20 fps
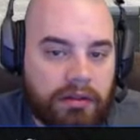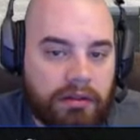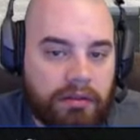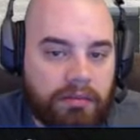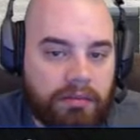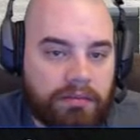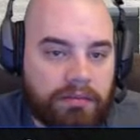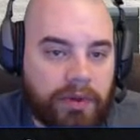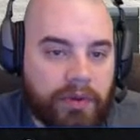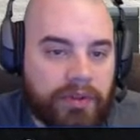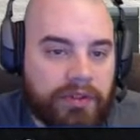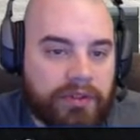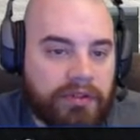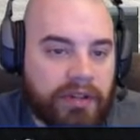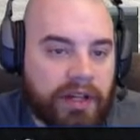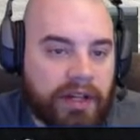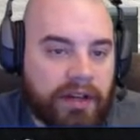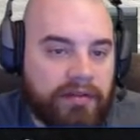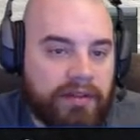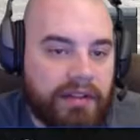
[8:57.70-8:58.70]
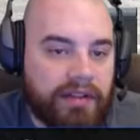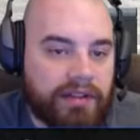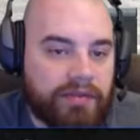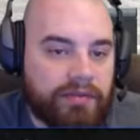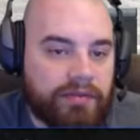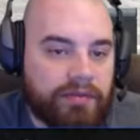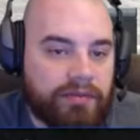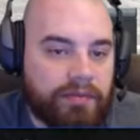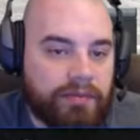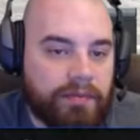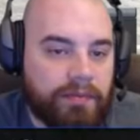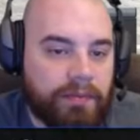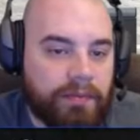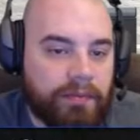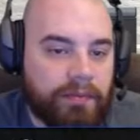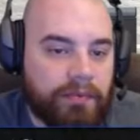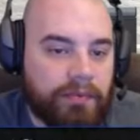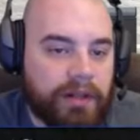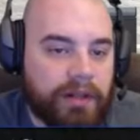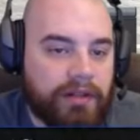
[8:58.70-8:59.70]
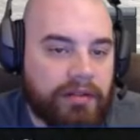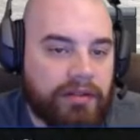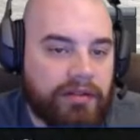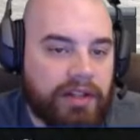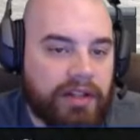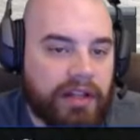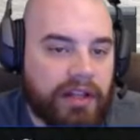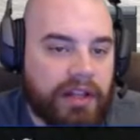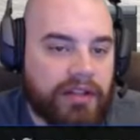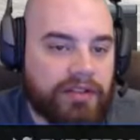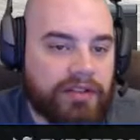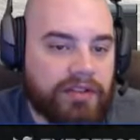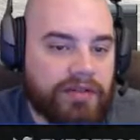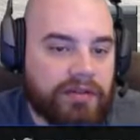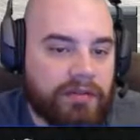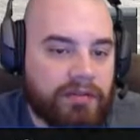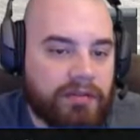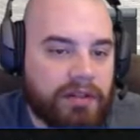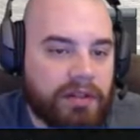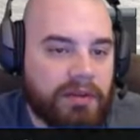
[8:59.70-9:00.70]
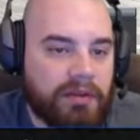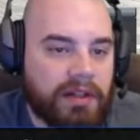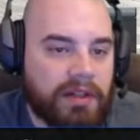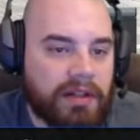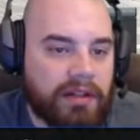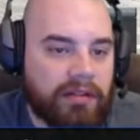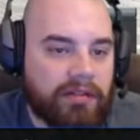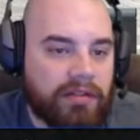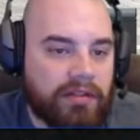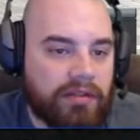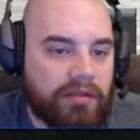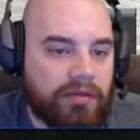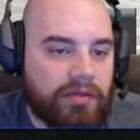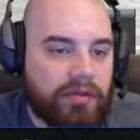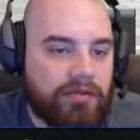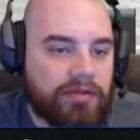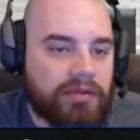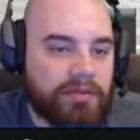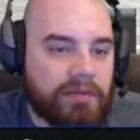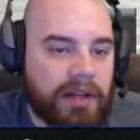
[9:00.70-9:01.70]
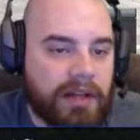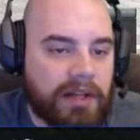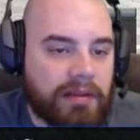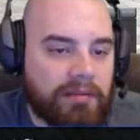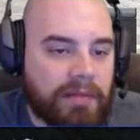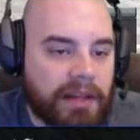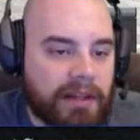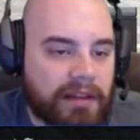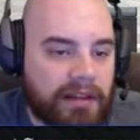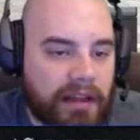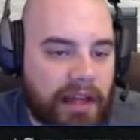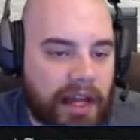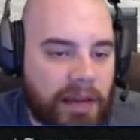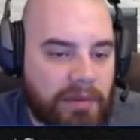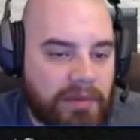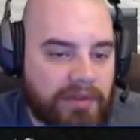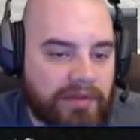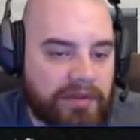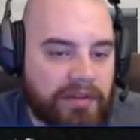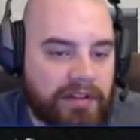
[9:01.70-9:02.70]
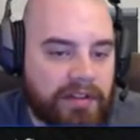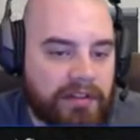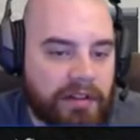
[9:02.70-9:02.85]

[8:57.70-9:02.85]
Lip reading: But we do have these radial jet engines from carbonite, so those might make the atmospheric